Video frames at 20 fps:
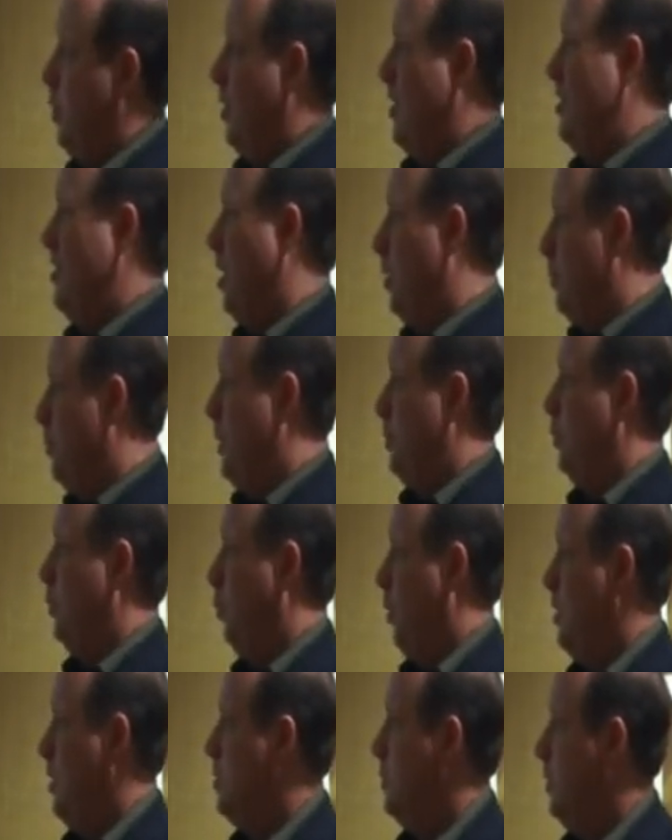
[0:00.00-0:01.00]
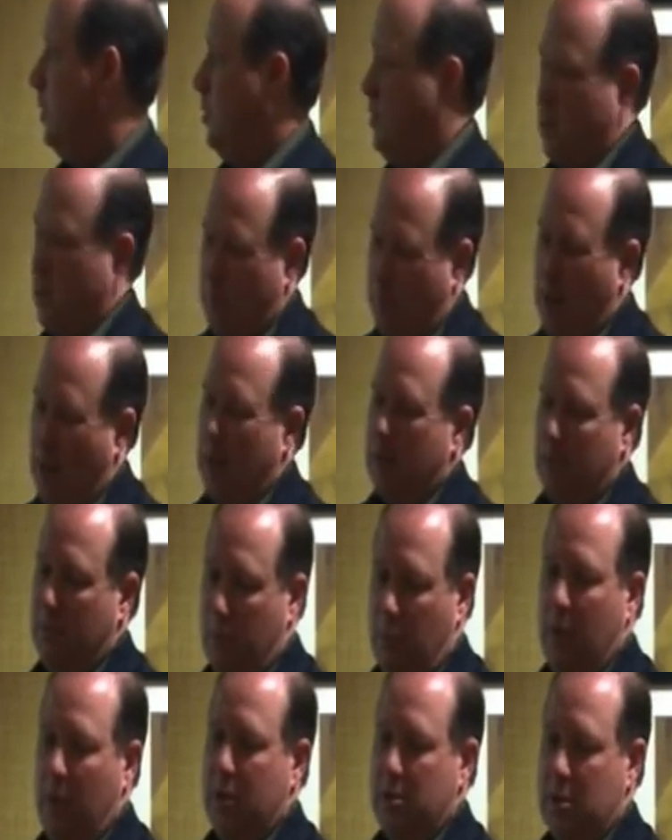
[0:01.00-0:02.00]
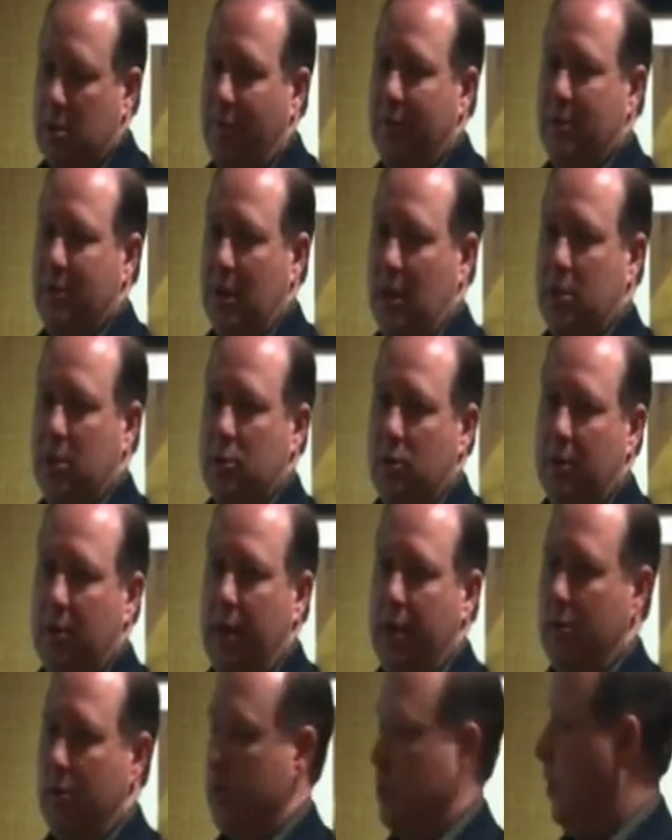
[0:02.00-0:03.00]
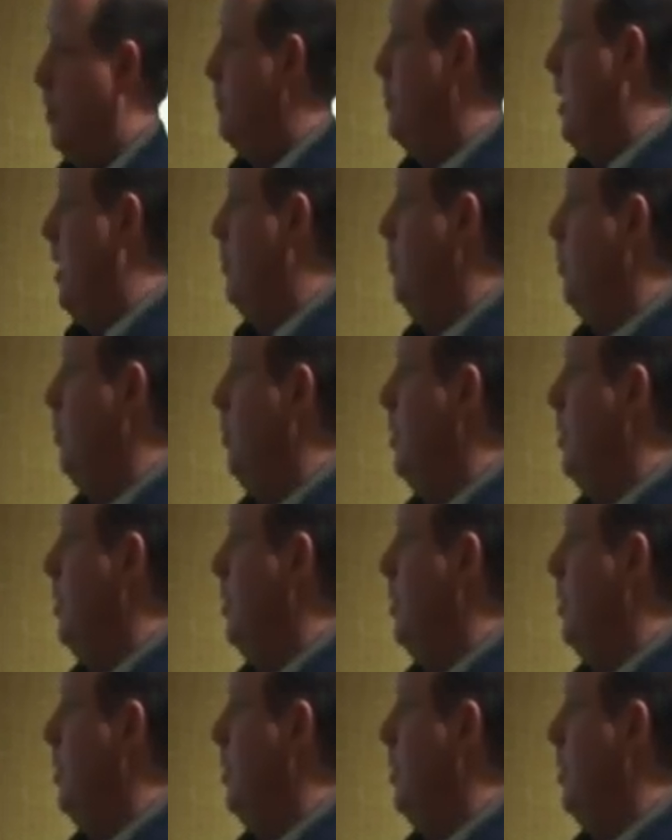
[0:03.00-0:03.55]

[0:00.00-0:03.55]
we tell people reasonably to expect 3 to 7 days to allow yourself time to